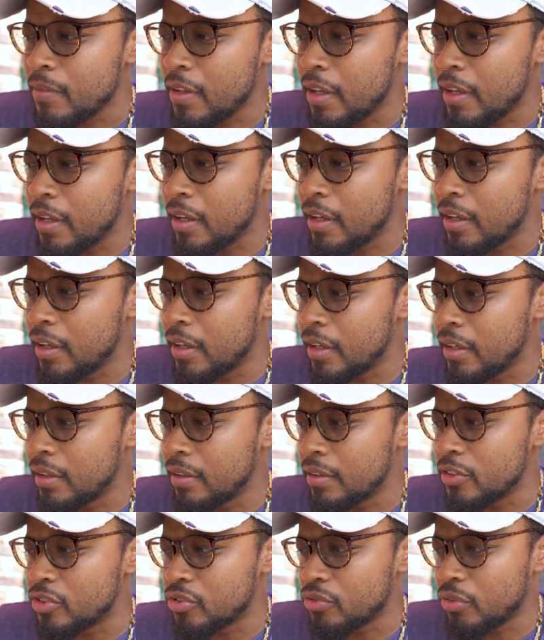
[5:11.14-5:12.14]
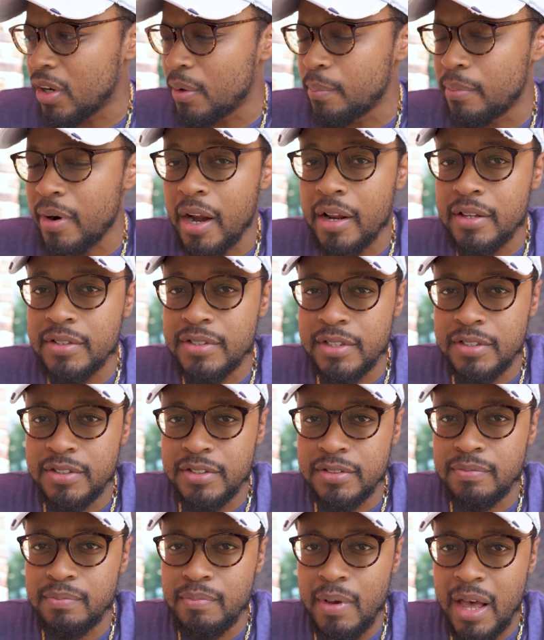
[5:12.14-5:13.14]
And the screen brightness
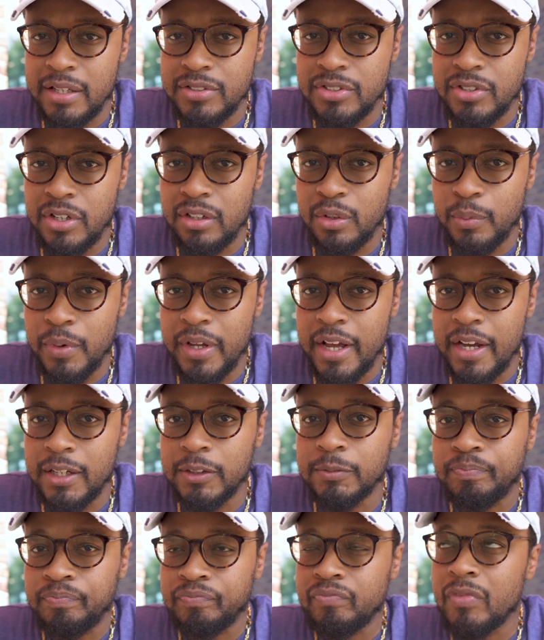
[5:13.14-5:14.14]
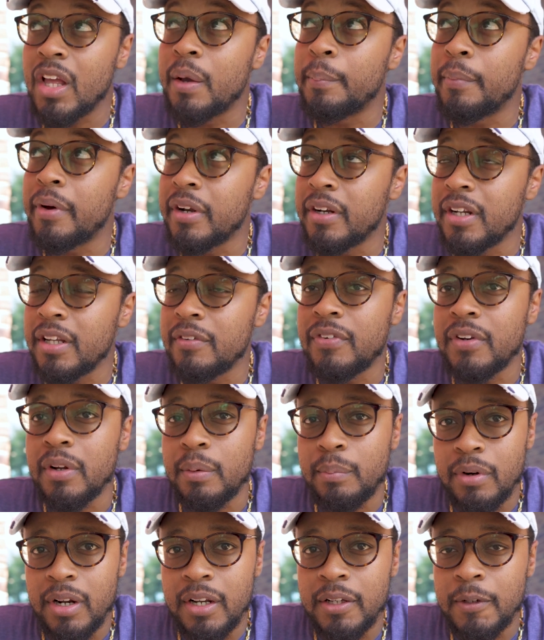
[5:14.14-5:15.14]
is maxed all the way out. I'm underneath an
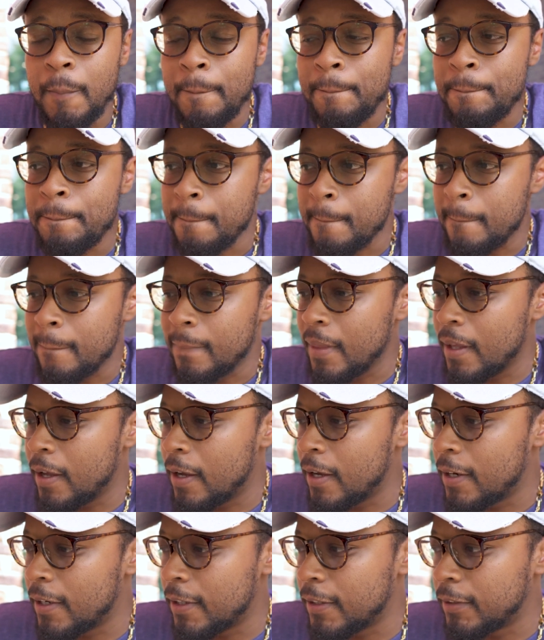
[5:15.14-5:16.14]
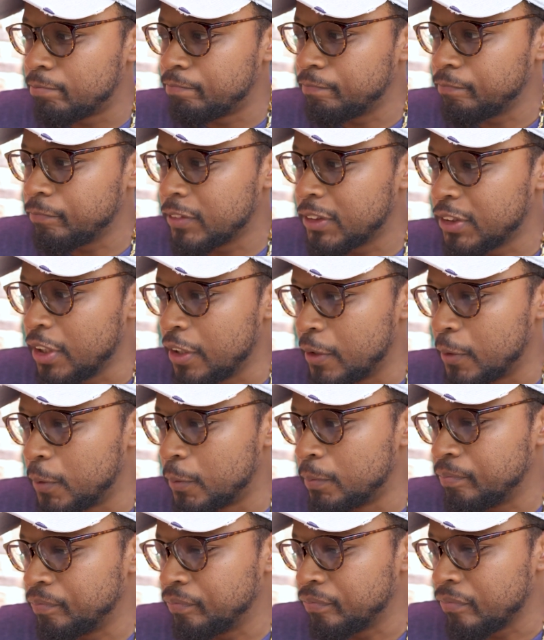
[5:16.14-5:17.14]
umbrella. So
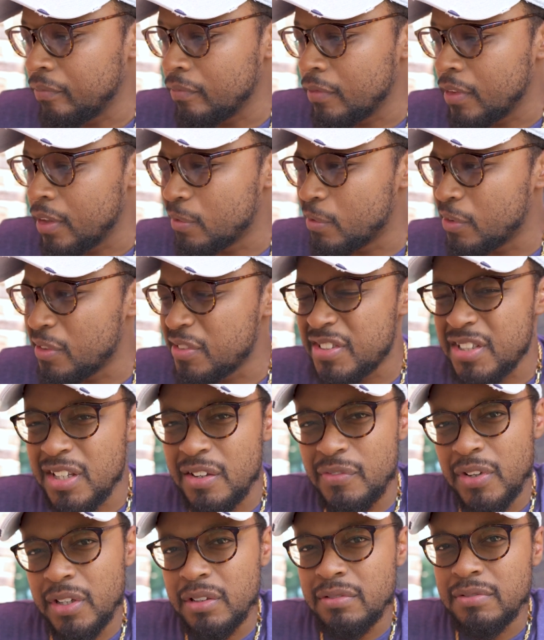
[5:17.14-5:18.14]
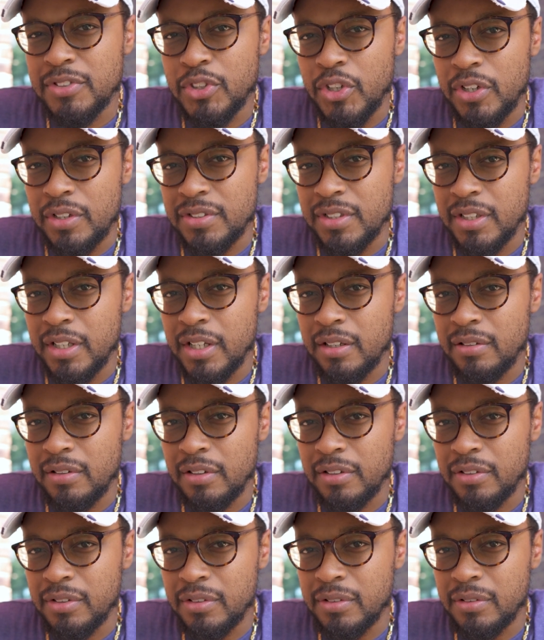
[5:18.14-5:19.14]
I'm gonna see if it starts to get a
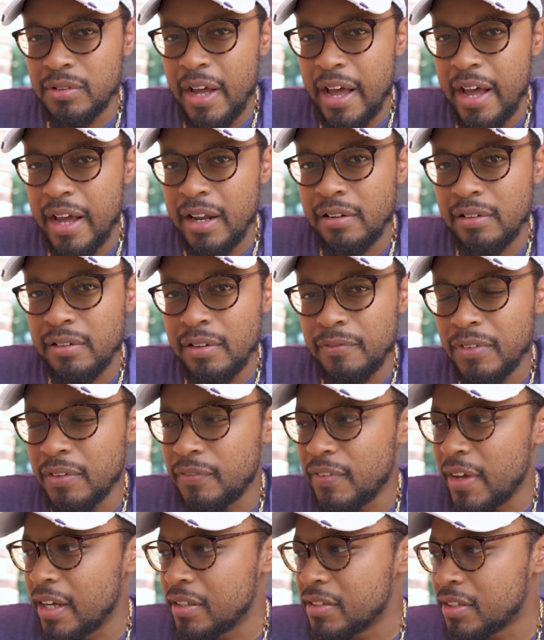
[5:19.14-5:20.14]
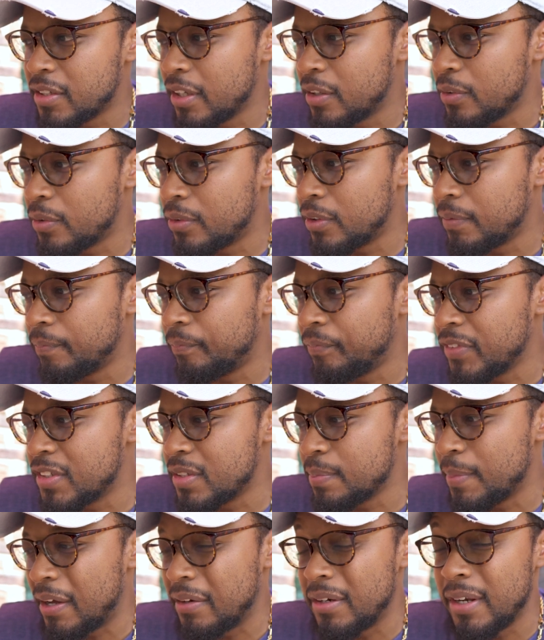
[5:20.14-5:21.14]
little hot and if the fans kick on.
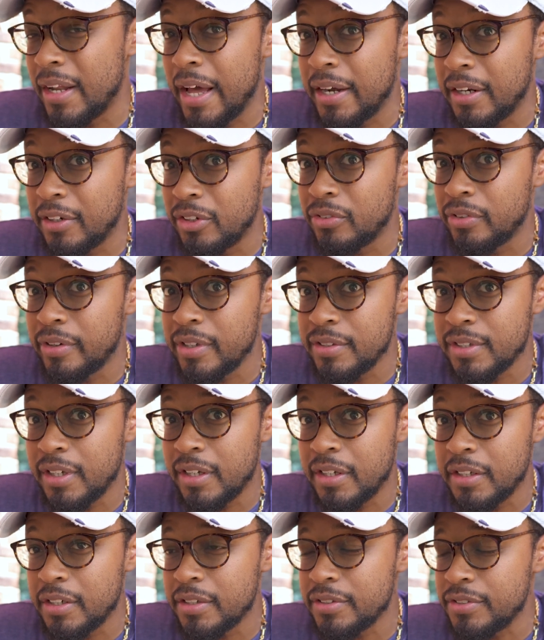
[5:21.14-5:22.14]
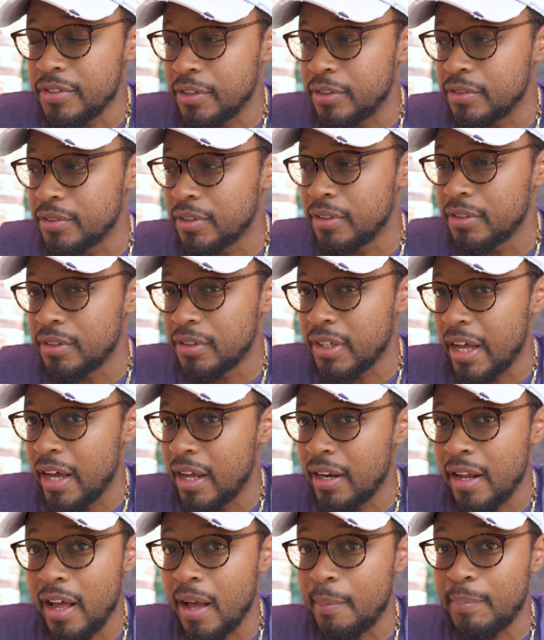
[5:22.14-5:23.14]
It's about 90 degrees out here, so it's a little
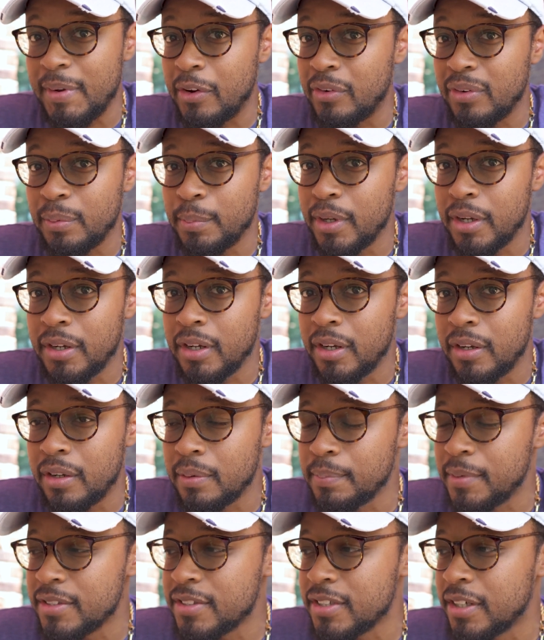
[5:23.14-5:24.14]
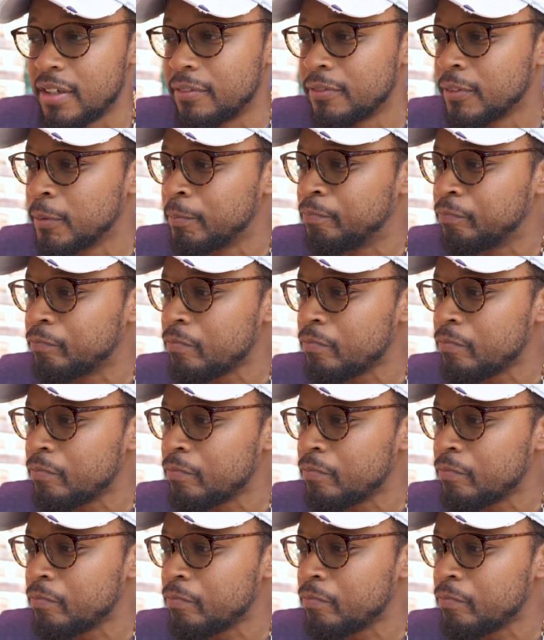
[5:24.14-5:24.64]
hot. I'm not gonna be out here long myself.